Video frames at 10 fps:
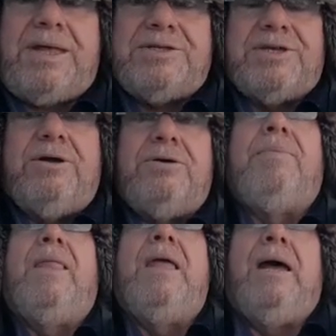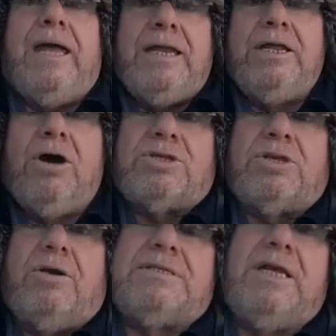So
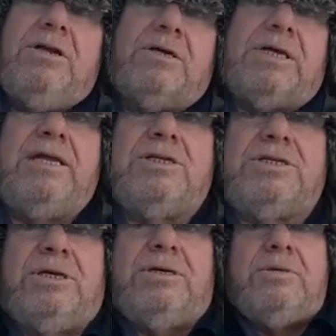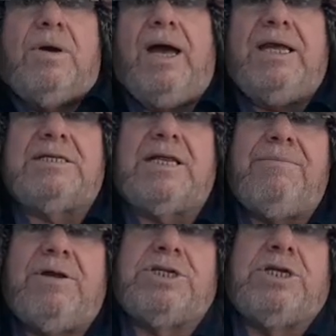INEOS obviously looking to
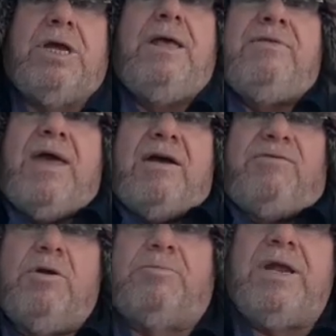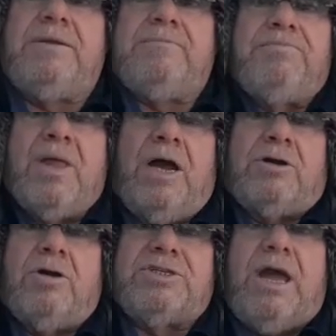establish their footprint
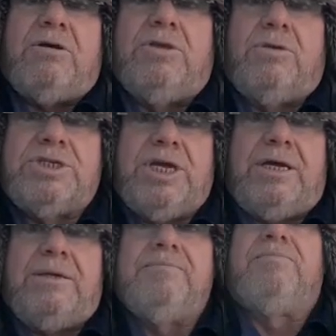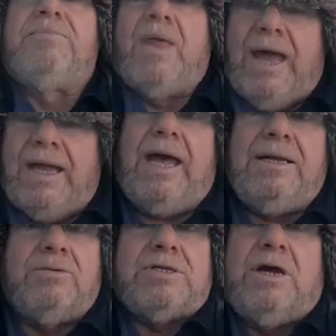across South Yorkshire,
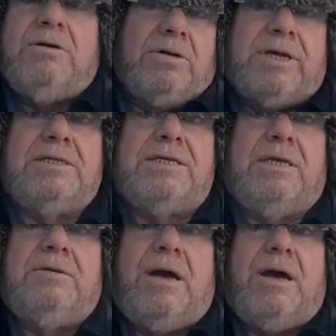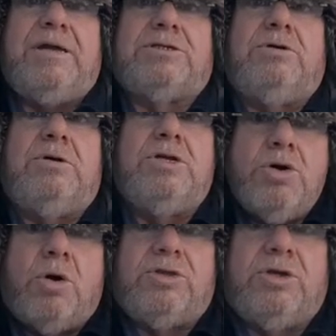and also looking to come into
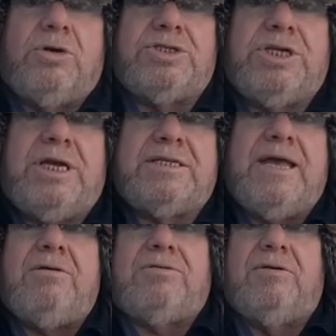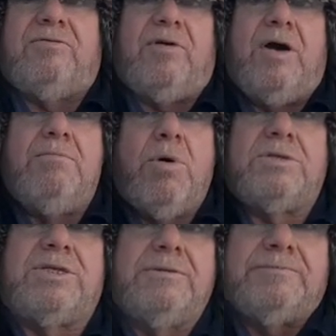North Yorkshire, south of
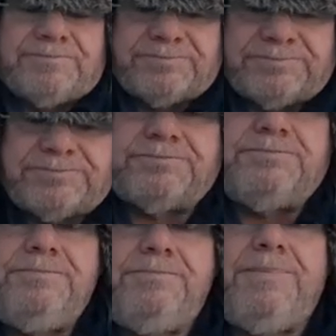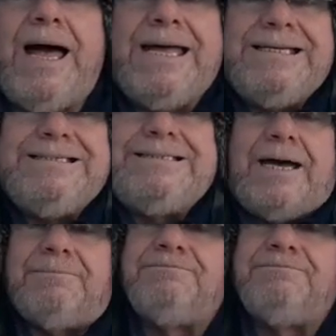Malton, and